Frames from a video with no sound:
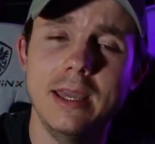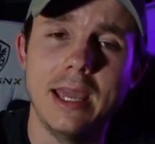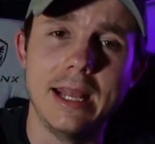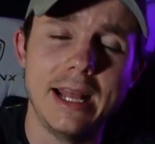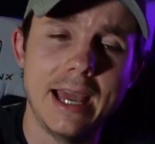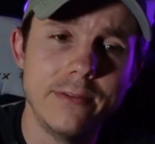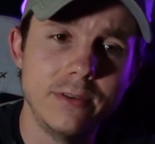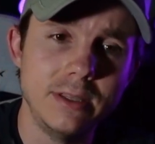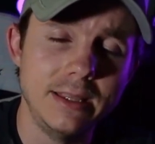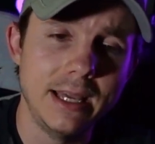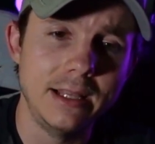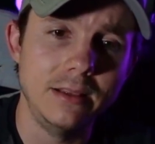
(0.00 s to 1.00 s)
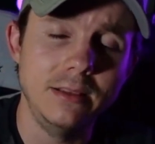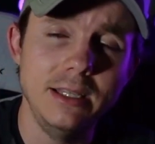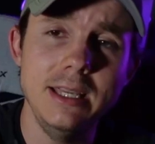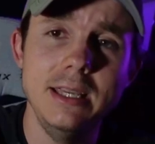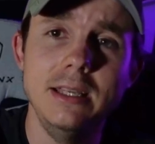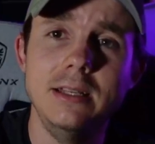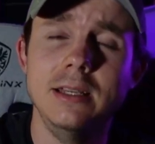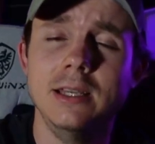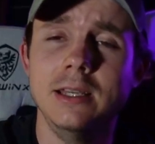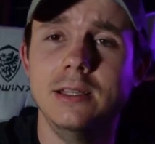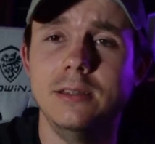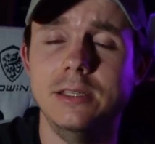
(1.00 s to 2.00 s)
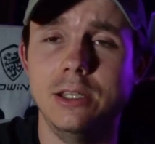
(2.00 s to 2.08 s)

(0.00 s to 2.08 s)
and having that lead the